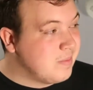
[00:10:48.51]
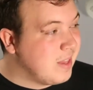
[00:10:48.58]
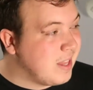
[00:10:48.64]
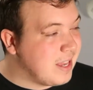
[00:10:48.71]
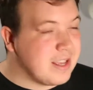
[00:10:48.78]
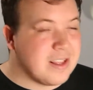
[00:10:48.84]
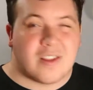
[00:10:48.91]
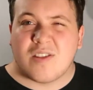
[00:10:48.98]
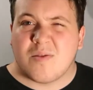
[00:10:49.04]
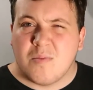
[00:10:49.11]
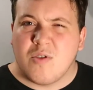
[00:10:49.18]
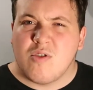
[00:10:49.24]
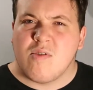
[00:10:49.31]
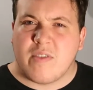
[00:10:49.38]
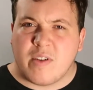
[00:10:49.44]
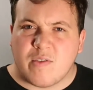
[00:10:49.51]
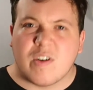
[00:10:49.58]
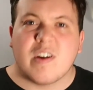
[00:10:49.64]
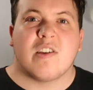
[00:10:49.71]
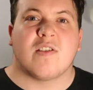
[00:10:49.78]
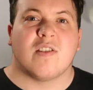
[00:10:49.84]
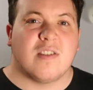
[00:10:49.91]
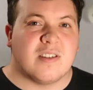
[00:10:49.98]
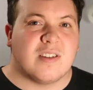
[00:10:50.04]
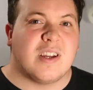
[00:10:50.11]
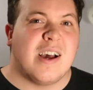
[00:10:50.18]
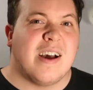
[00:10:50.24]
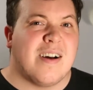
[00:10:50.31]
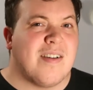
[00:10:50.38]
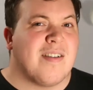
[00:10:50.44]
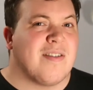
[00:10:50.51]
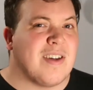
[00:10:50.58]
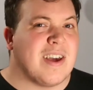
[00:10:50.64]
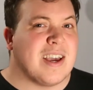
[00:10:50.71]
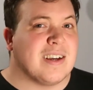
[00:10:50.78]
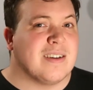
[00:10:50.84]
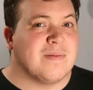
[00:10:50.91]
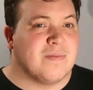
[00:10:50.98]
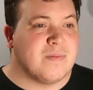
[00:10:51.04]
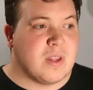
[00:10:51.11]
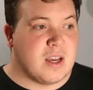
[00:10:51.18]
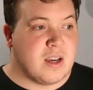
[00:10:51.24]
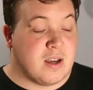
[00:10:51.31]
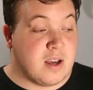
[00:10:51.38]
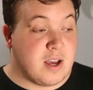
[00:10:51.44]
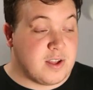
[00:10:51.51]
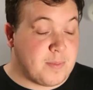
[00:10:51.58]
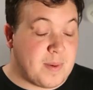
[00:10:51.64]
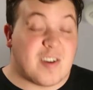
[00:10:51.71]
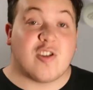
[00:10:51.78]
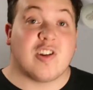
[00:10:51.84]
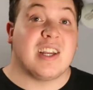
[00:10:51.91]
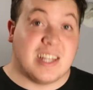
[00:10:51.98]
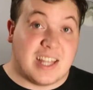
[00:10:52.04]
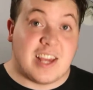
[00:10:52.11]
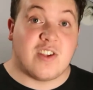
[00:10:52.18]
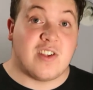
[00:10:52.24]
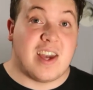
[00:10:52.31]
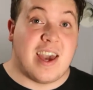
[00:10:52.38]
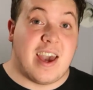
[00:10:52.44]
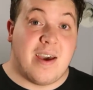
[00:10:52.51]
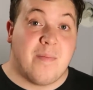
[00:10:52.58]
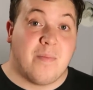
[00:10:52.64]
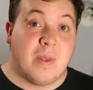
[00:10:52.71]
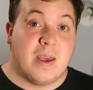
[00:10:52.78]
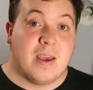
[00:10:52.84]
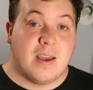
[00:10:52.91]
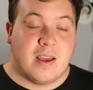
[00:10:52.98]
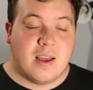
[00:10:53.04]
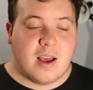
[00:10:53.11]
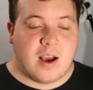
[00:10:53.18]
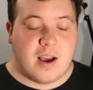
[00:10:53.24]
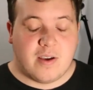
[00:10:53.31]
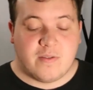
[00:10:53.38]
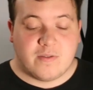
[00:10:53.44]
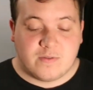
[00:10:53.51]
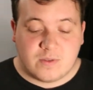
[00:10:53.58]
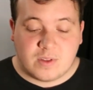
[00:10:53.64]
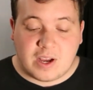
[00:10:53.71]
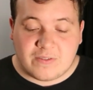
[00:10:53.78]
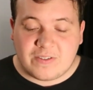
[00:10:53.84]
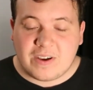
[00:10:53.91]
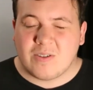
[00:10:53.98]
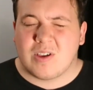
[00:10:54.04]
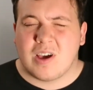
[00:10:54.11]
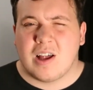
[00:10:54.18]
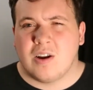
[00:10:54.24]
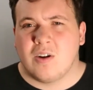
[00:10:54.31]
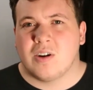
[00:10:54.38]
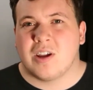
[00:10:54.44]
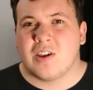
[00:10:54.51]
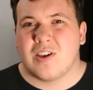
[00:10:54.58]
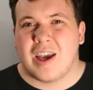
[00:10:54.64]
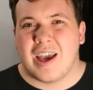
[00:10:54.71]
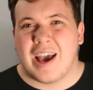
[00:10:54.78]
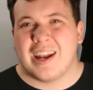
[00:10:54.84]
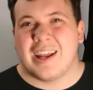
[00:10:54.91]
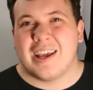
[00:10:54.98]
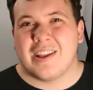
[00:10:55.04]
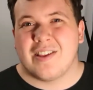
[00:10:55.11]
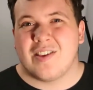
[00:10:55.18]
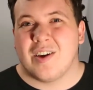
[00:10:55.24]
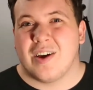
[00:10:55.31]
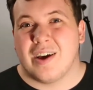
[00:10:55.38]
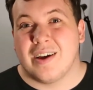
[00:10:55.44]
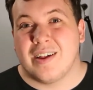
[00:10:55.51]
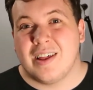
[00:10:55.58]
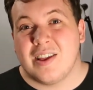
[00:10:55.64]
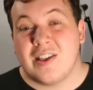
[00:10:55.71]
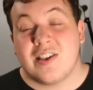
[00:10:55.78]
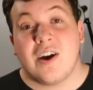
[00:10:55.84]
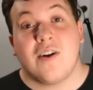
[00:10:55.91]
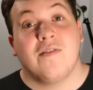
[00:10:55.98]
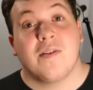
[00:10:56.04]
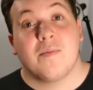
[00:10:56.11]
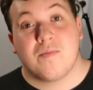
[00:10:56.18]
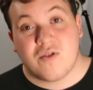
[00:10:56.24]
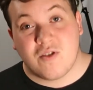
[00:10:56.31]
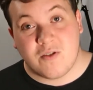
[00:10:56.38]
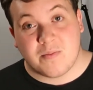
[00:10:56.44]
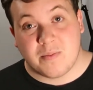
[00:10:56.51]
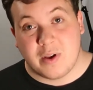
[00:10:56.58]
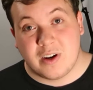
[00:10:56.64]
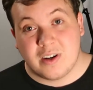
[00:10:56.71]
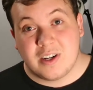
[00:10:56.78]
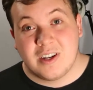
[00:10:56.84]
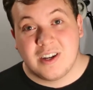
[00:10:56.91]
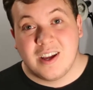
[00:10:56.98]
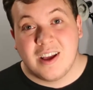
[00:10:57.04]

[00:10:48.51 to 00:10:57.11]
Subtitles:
It's more of a recent thing, especially this year. I've felt it a lot this year, and it's self-improvement.